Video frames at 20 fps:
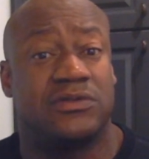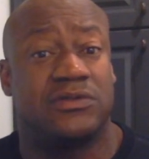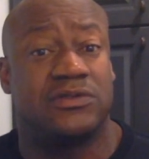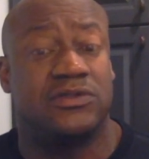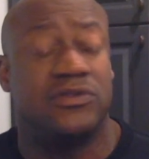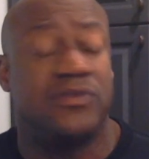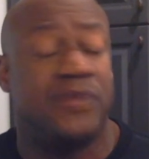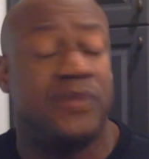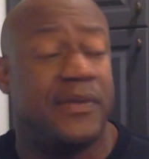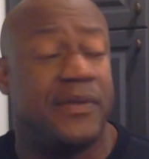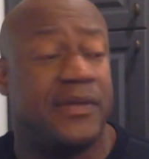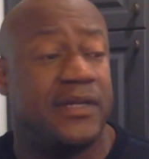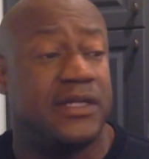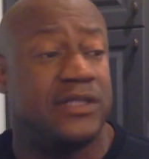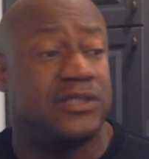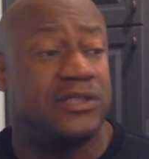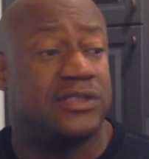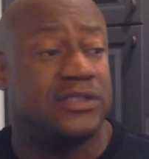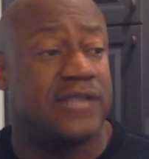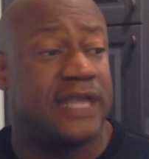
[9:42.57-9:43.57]
so you'll be able to
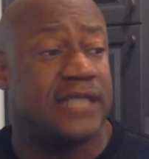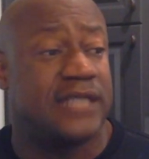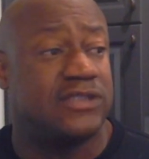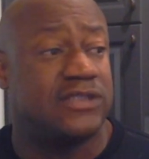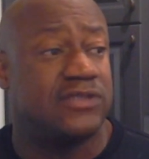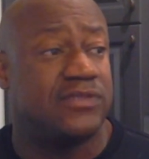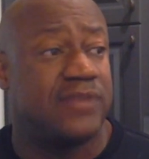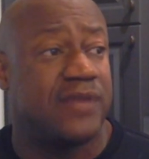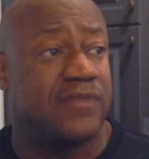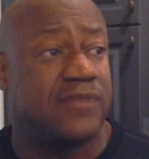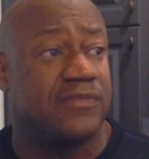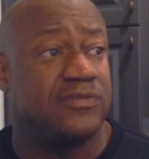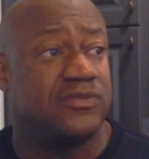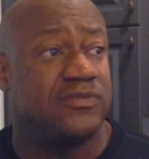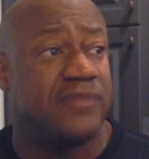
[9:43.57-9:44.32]
get your nice two-bedroom,